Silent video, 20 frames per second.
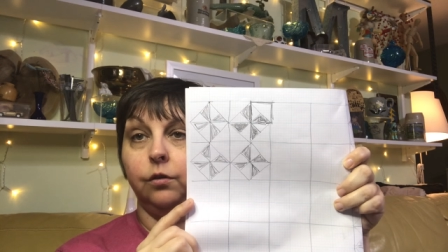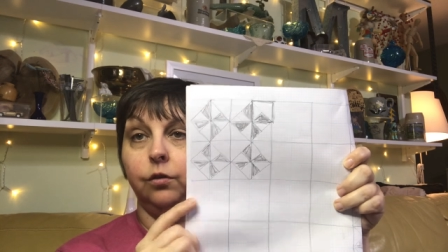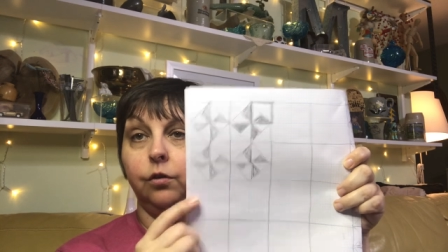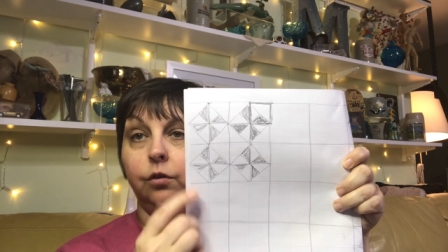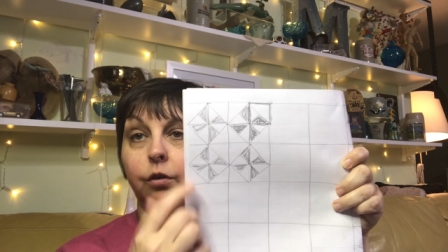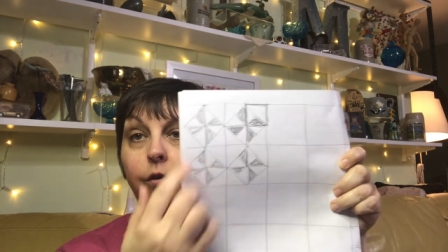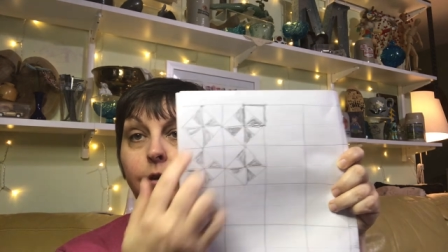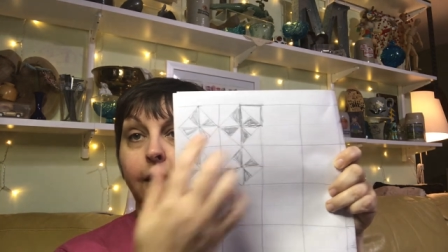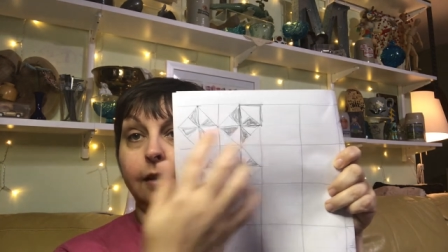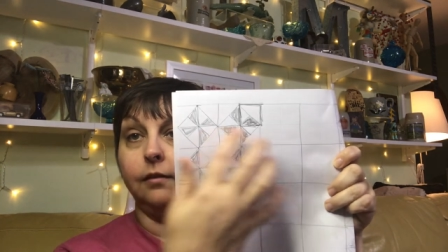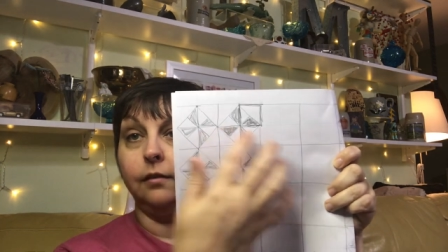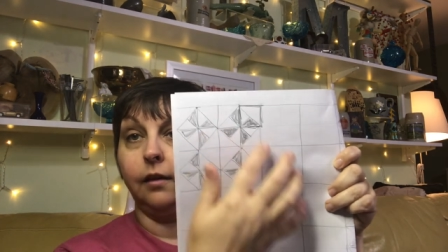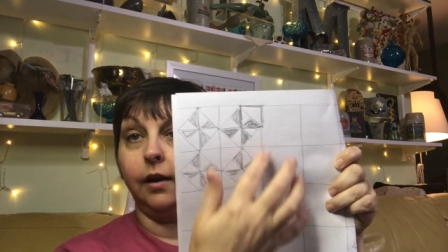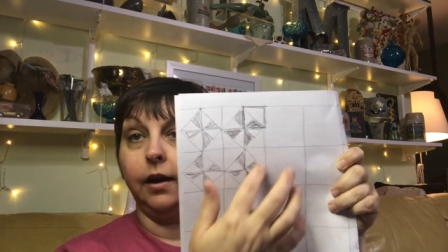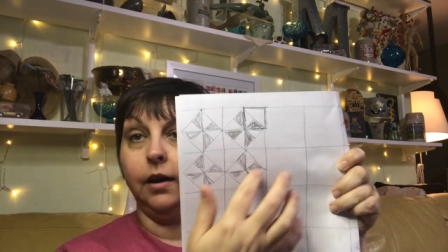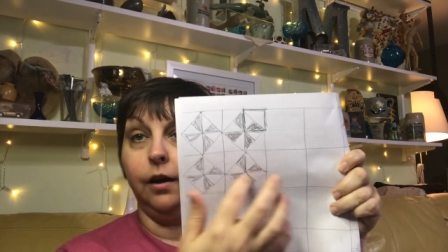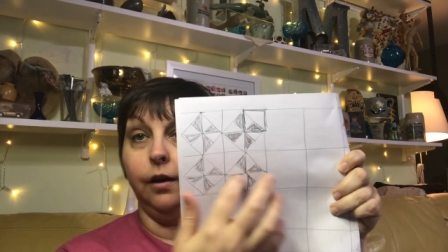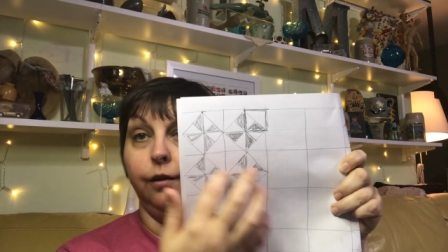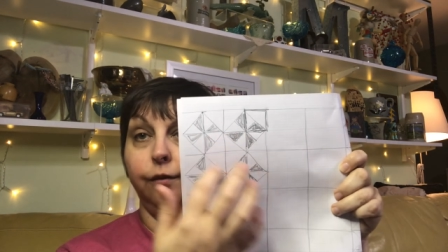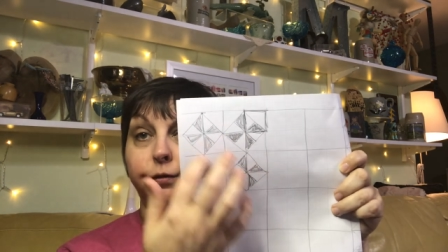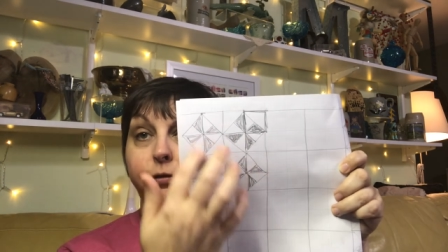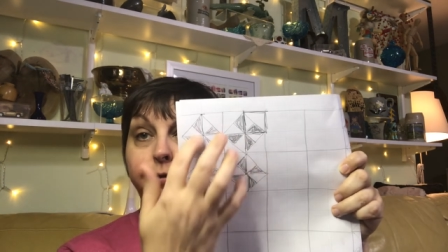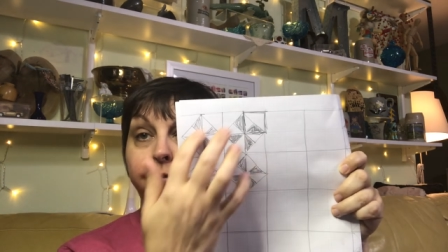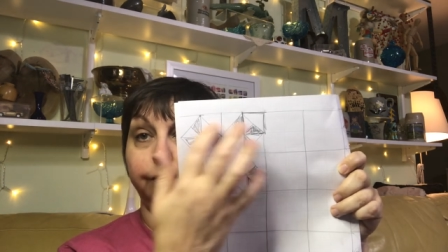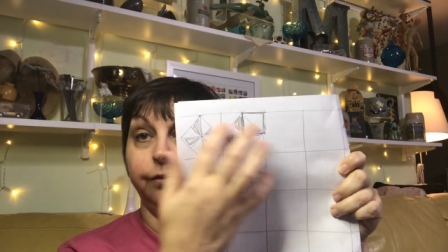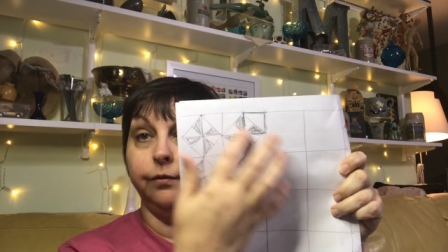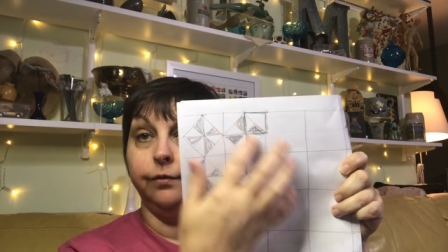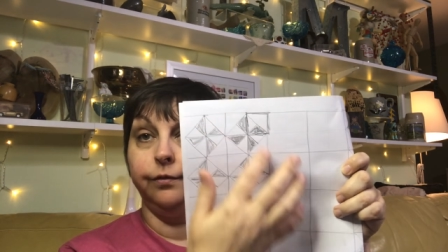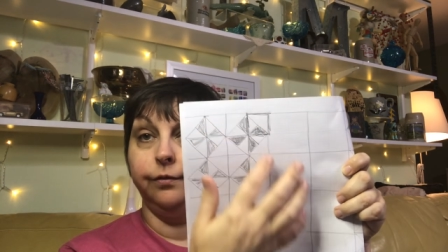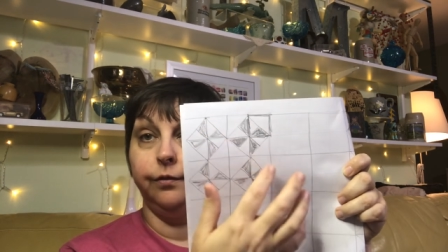So that's kind of
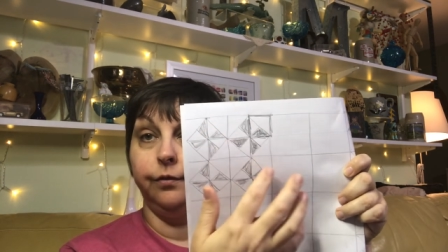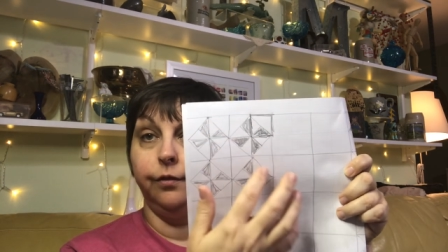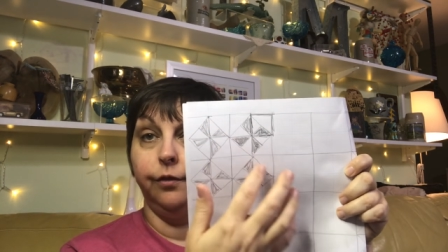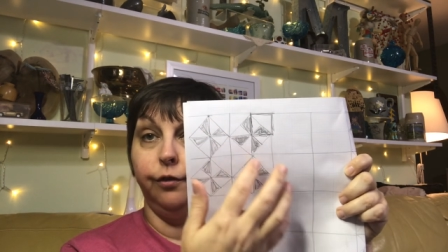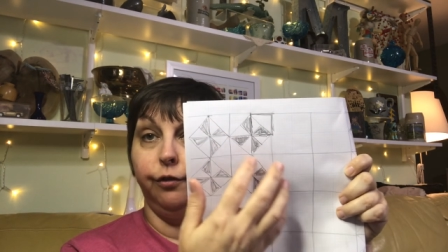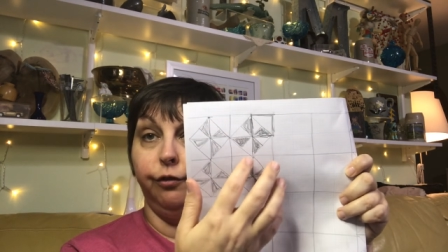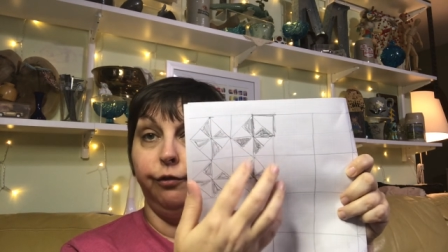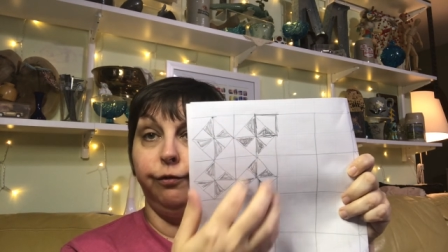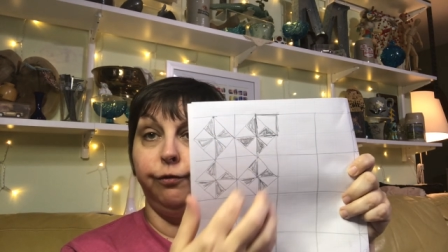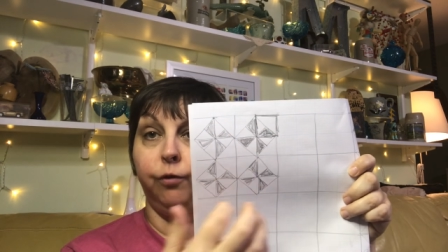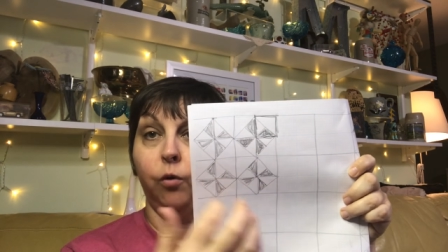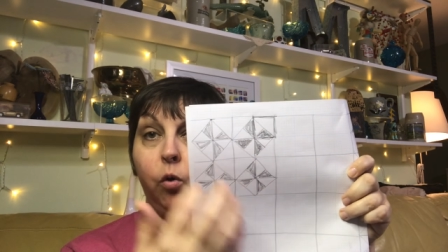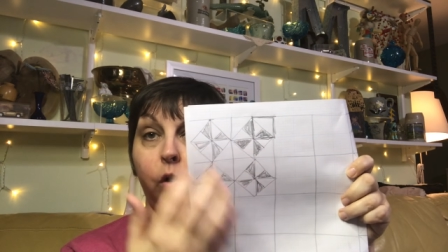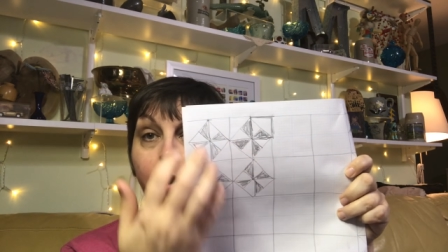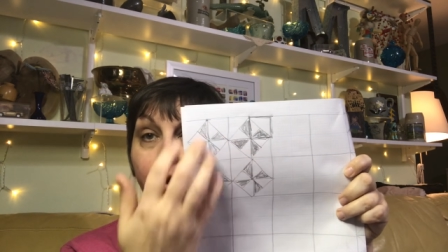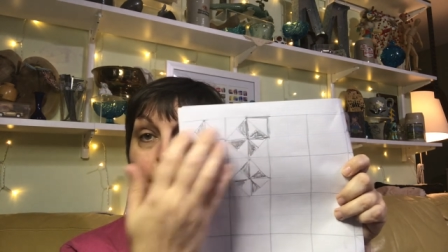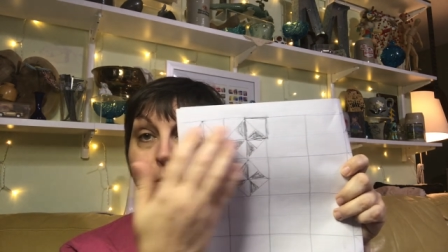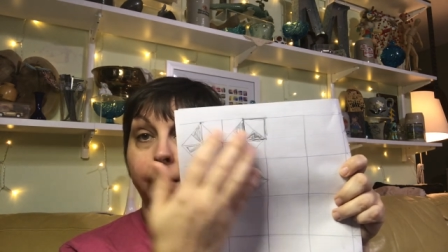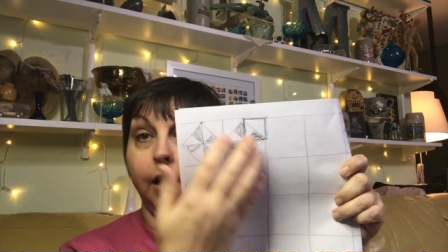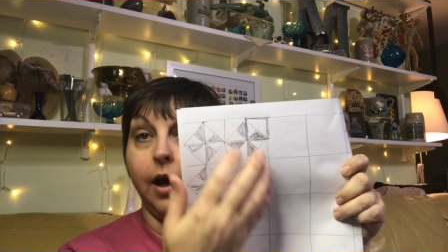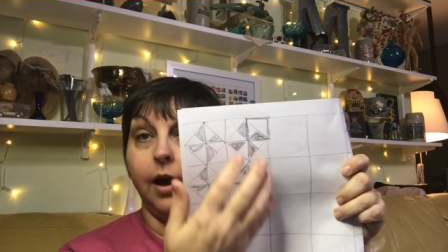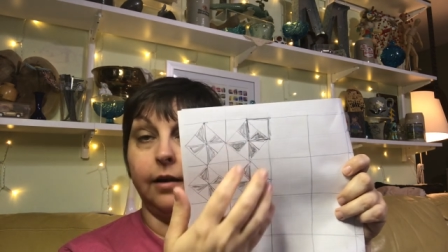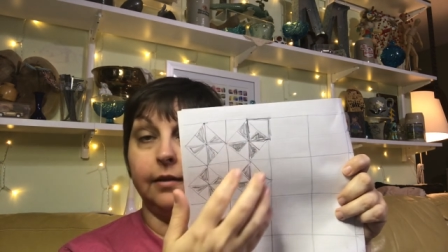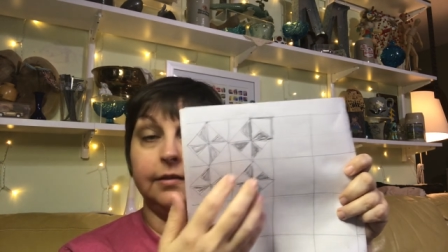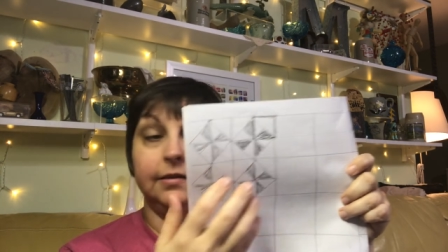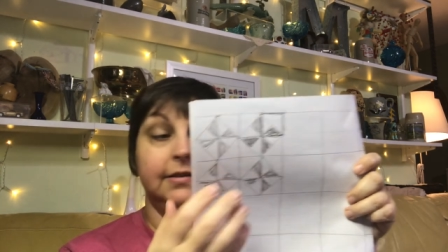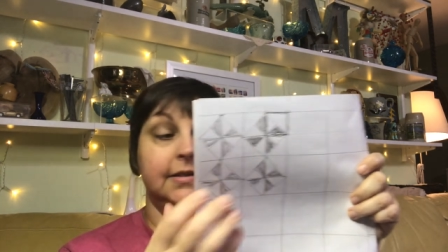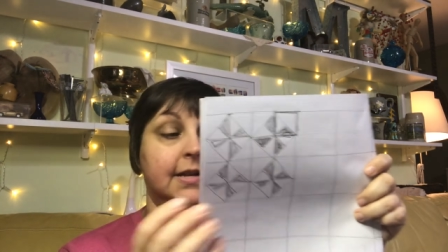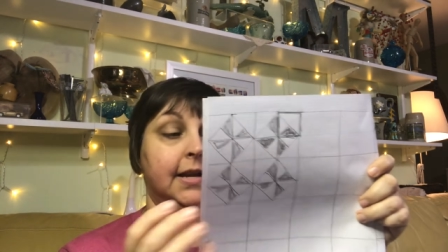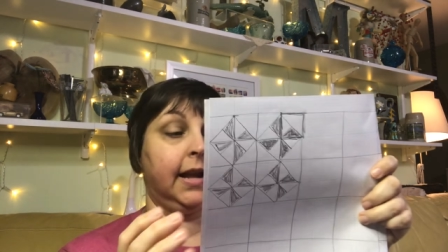four
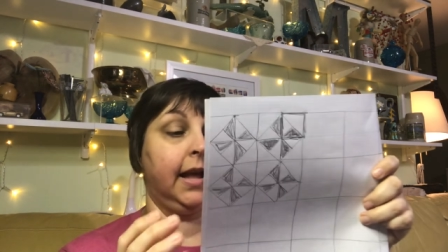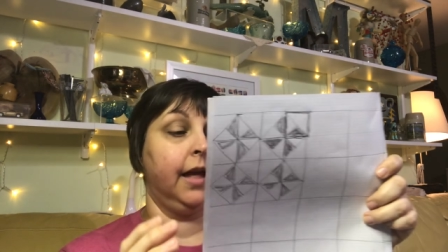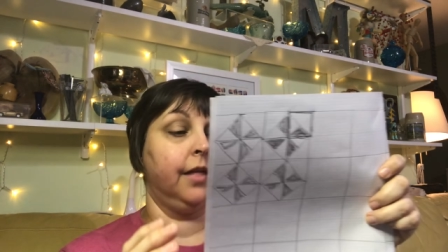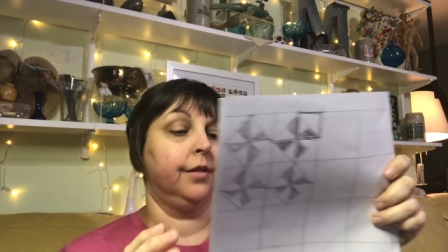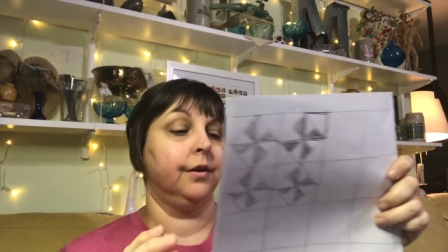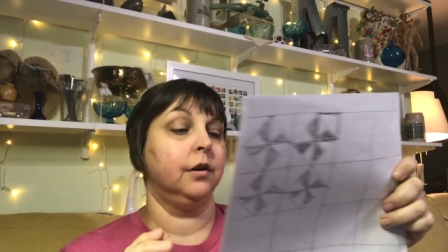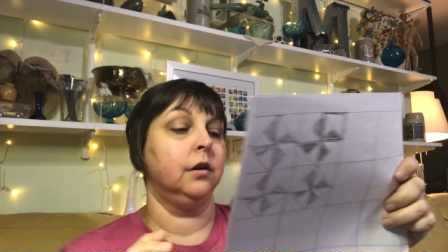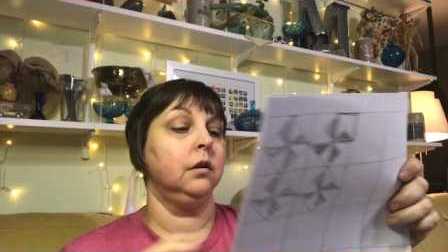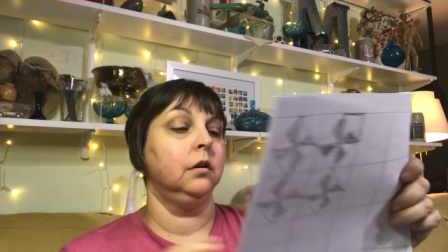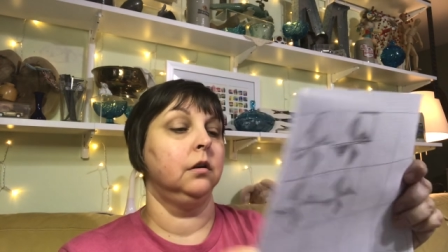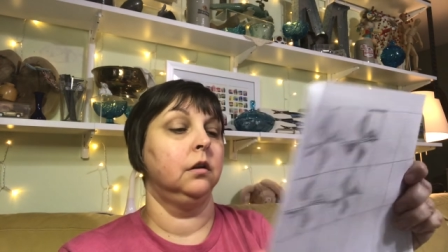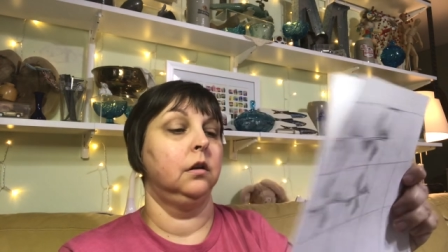blocks together,